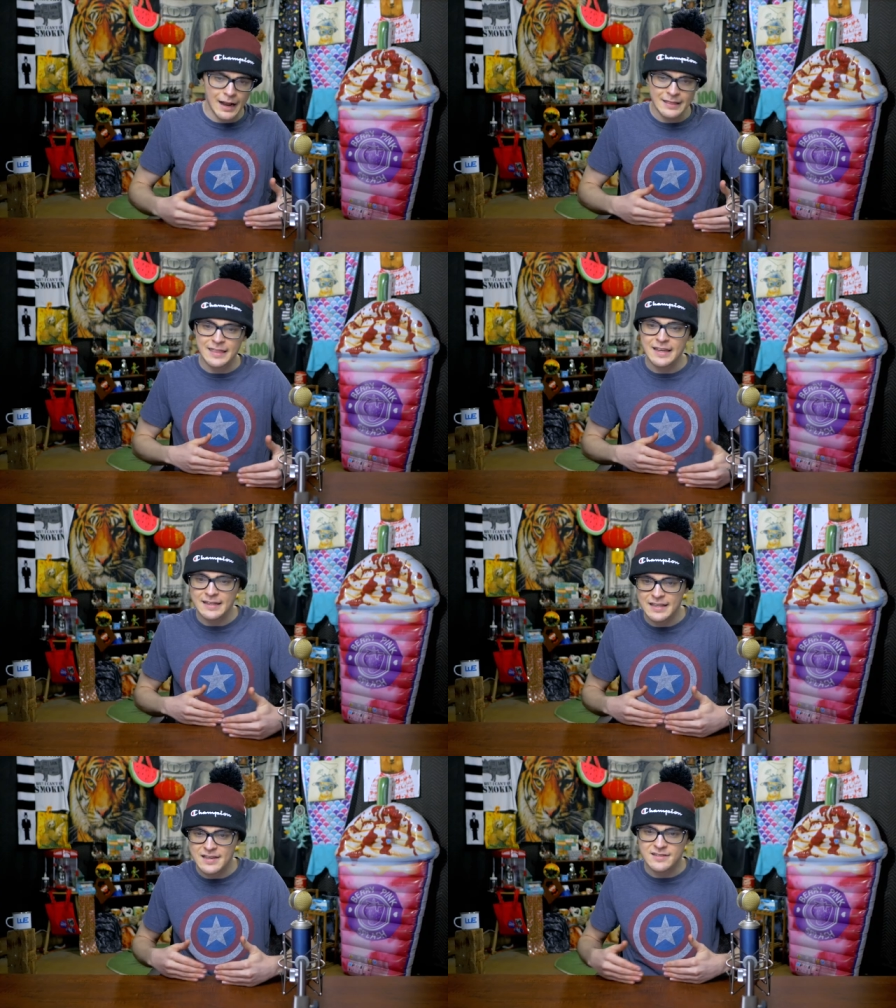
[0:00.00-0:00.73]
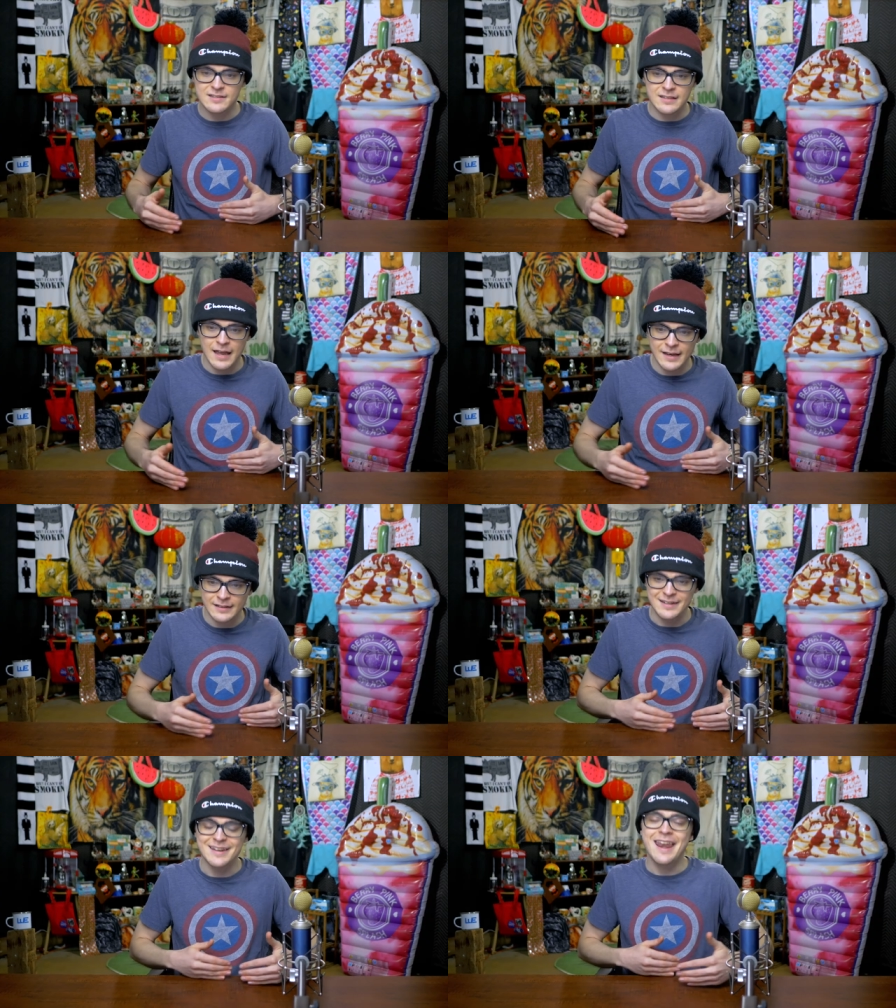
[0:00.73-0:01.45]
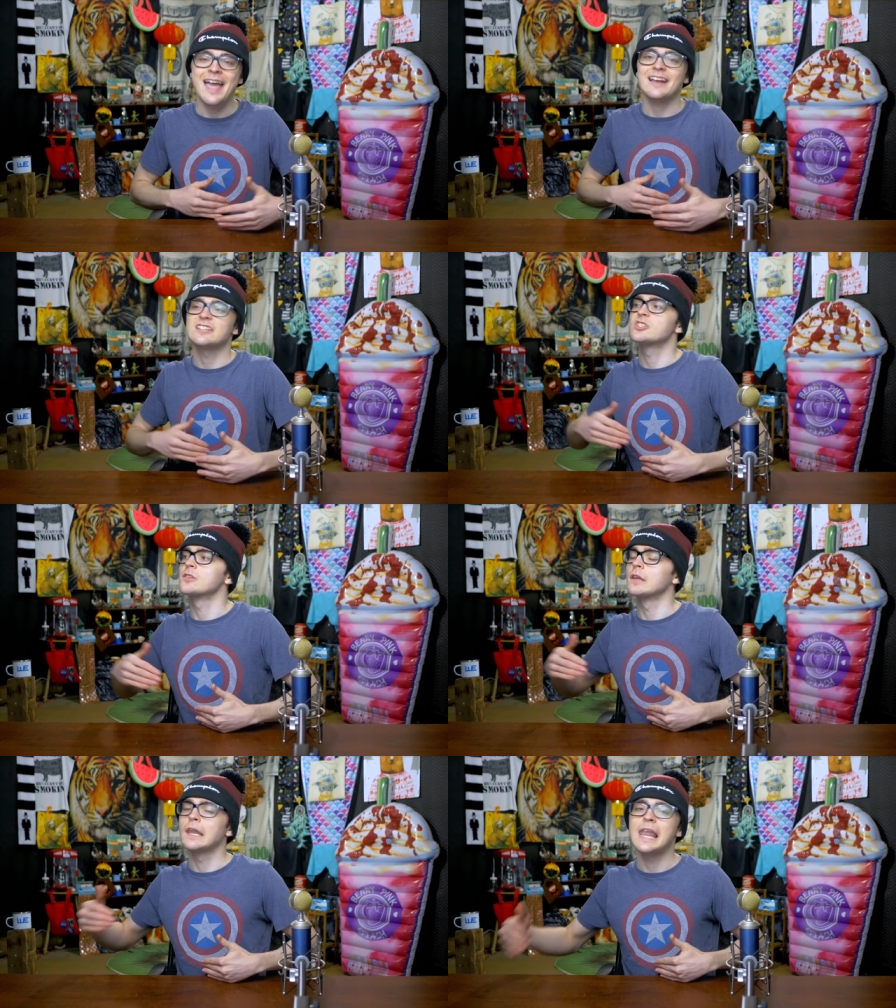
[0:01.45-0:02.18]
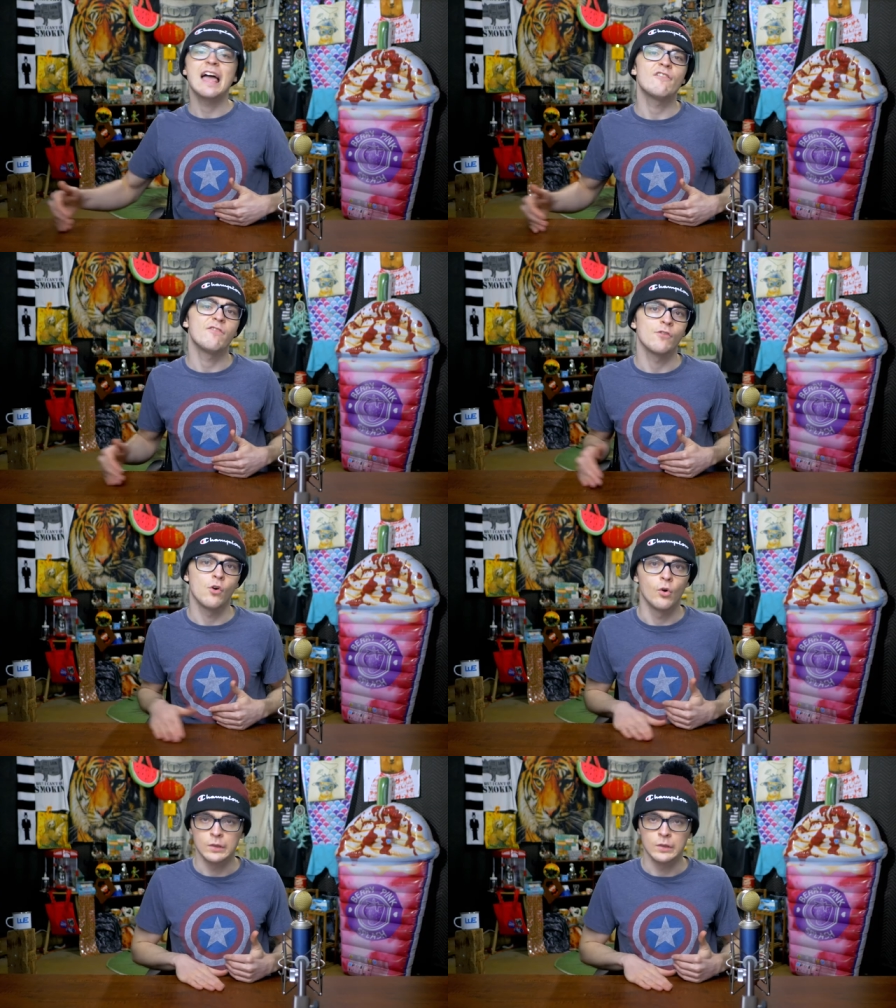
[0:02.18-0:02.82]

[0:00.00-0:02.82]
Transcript: I think this is like next level.